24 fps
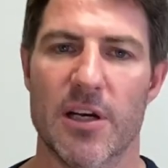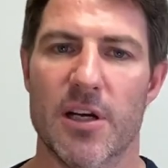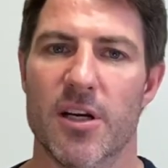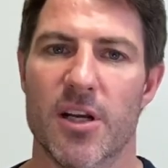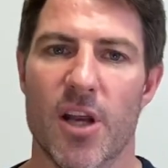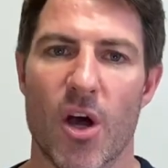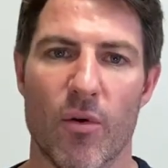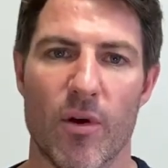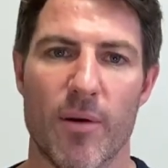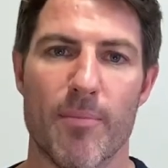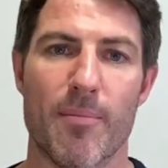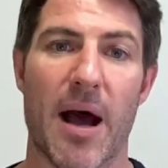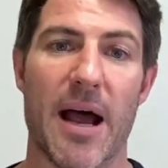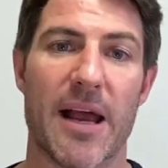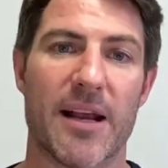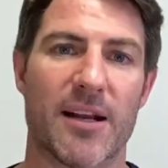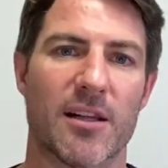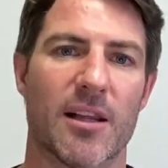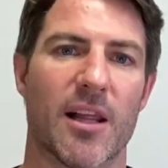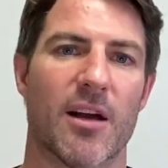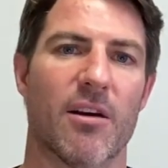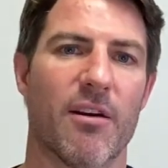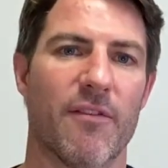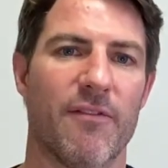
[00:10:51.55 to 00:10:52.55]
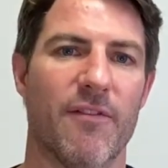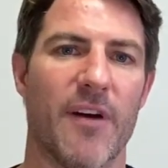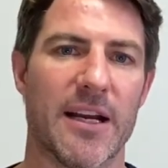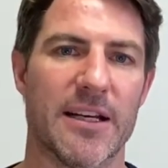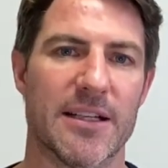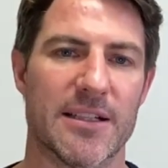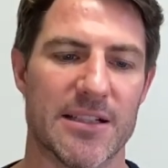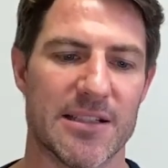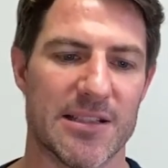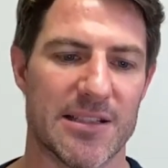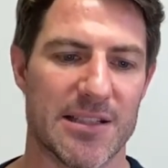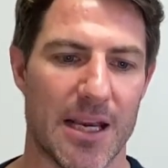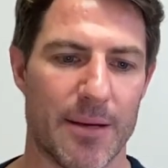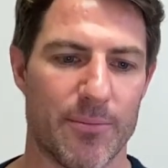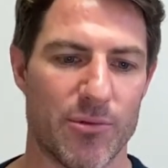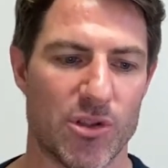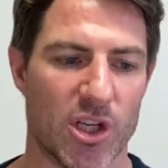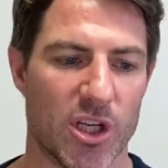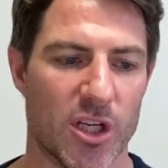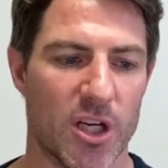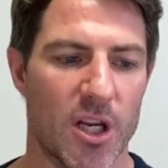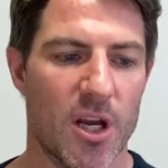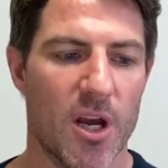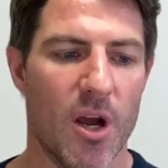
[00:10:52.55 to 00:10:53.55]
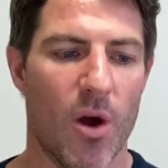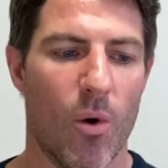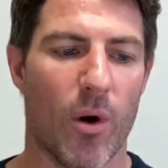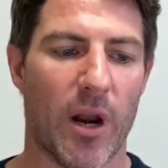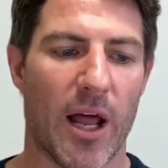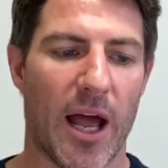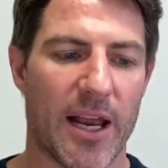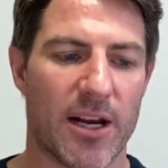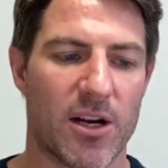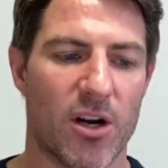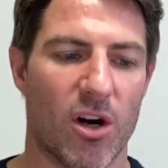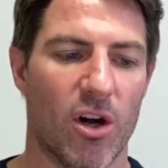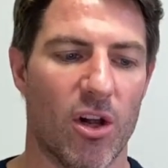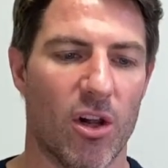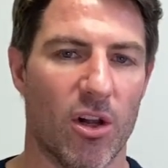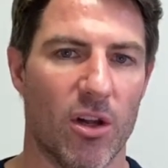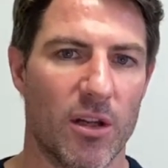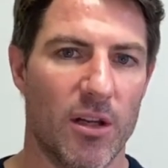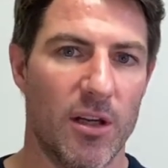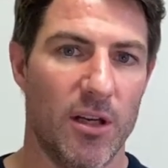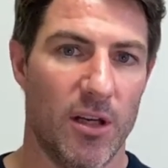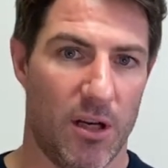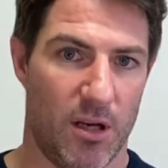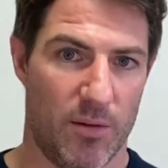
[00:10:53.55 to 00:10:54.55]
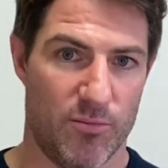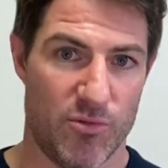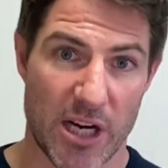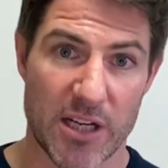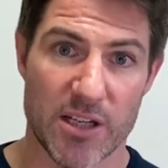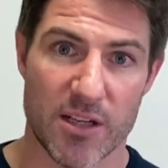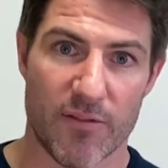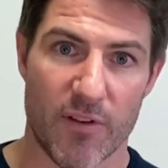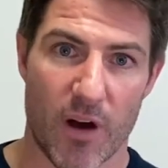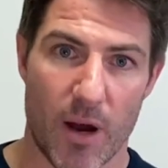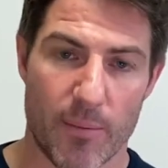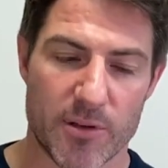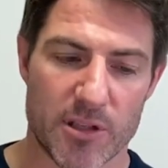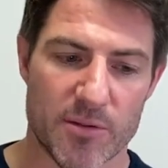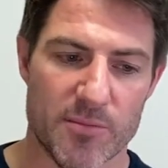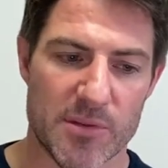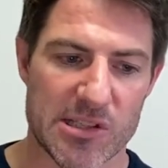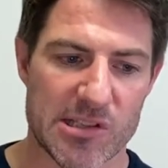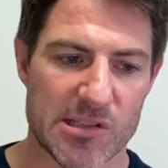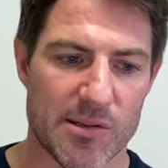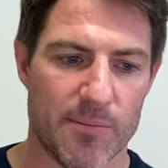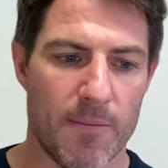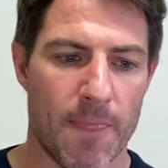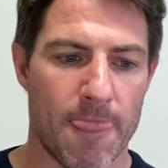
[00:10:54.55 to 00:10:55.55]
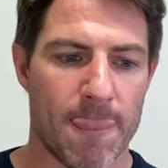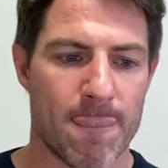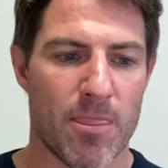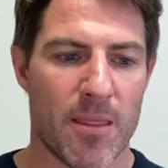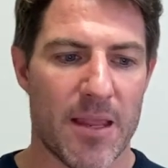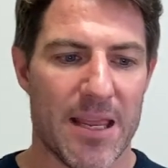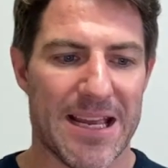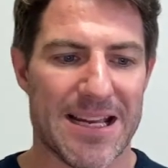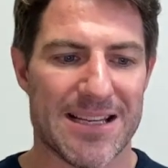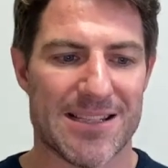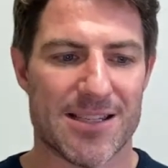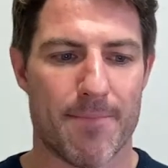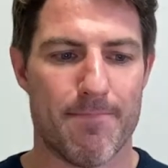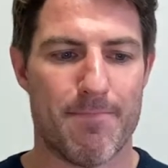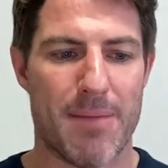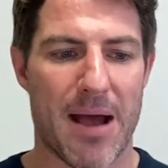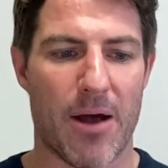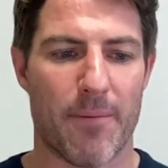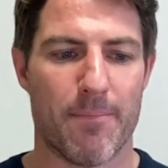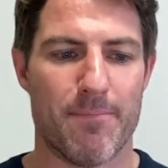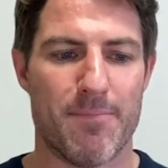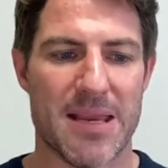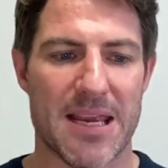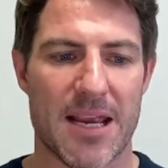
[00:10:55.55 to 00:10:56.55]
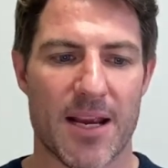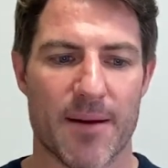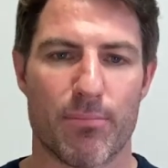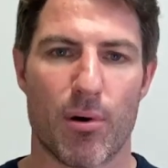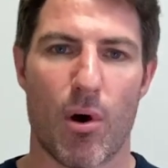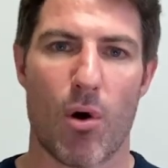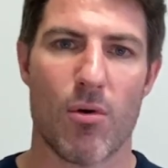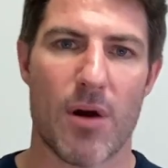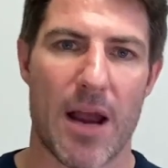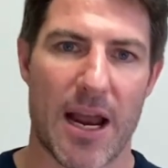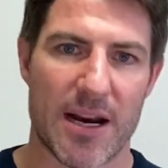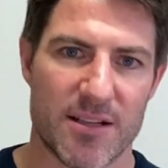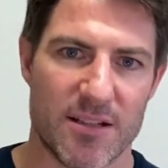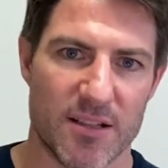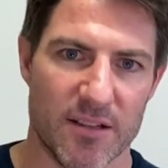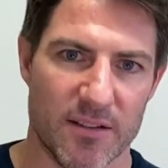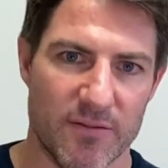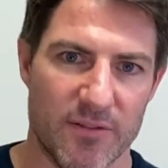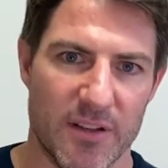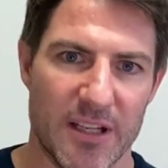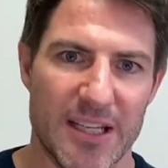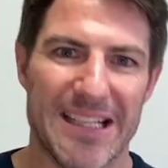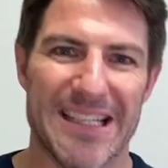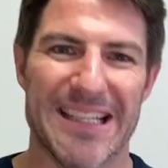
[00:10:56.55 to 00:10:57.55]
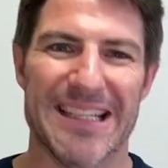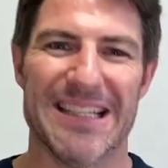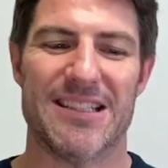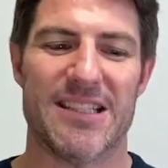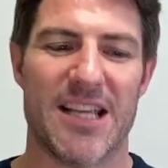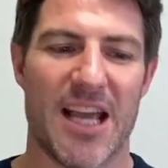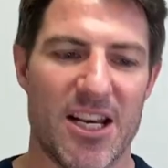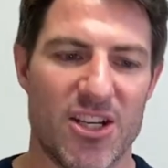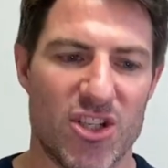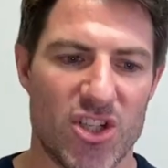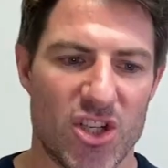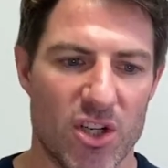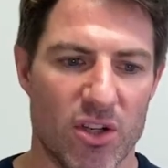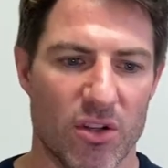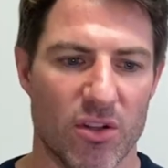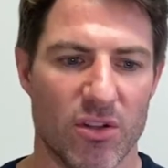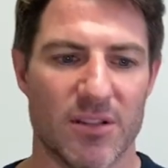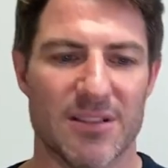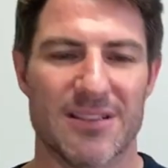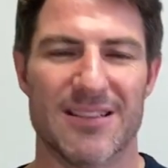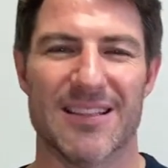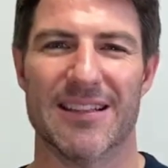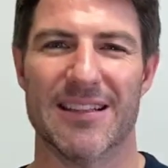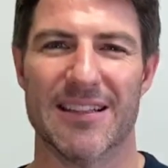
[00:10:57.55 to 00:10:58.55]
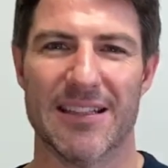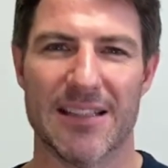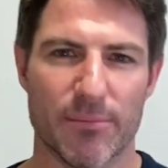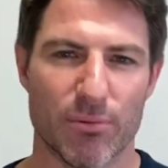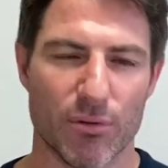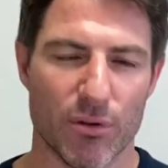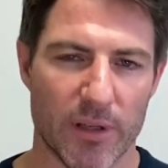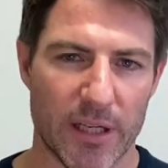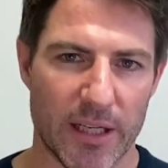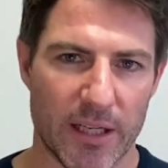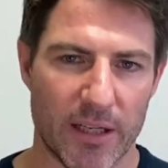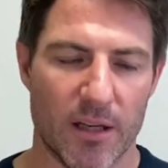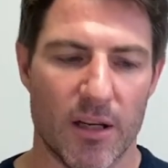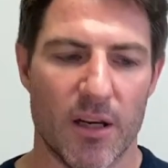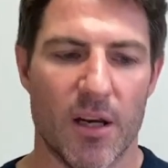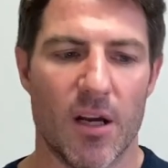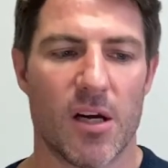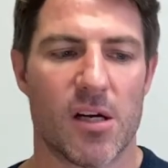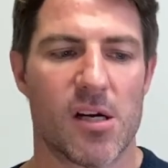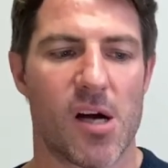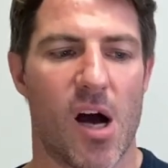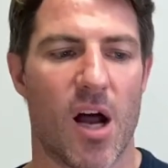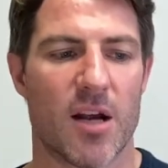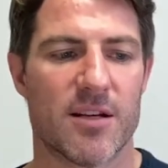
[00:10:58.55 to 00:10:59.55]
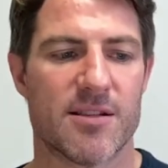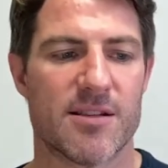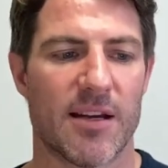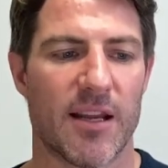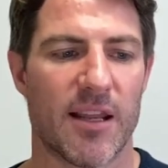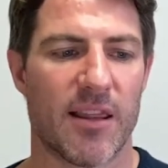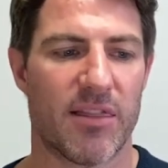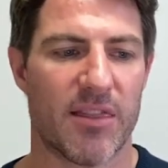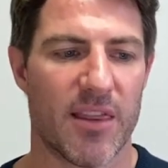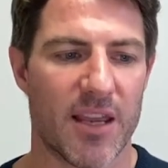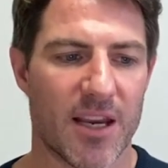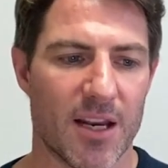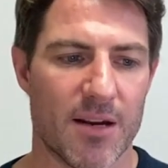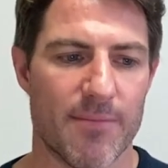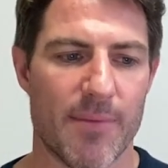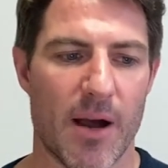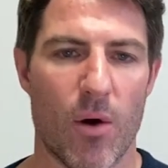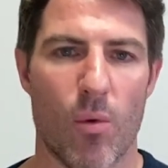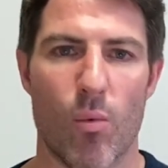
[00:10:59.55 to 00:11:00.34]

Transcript: No, in my clarified conception, what I call objective optimism, it's about being proactive, intentional, deliberate, constantly thinking about